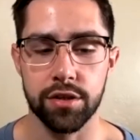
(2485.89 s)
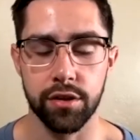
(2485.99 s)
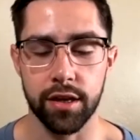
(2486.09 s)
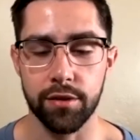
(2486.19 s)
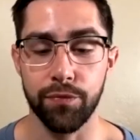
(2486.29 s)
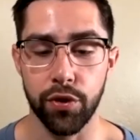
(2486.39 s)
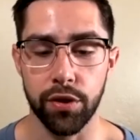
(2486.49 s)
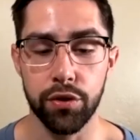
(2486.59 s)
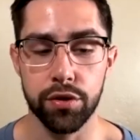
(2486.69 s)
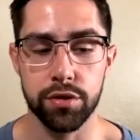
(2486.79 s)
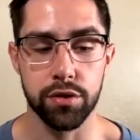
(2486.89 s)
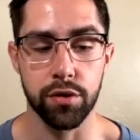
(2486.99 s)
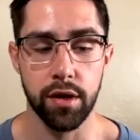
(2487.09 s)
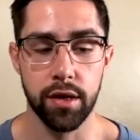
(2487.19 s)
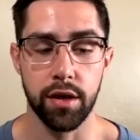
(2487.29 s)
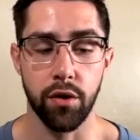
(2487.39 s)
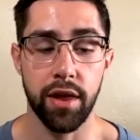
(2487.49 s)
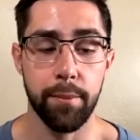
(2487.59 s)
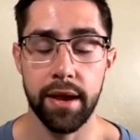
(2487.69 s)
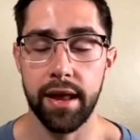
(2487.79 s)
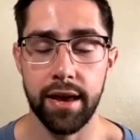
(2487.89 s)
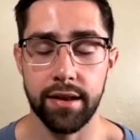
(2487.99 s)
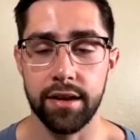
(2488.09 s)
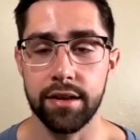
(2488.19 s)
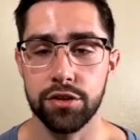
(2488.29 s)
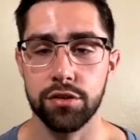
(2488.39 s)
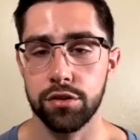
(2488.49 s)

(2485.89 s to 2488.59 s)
And like you alluded to, they may have had an issue.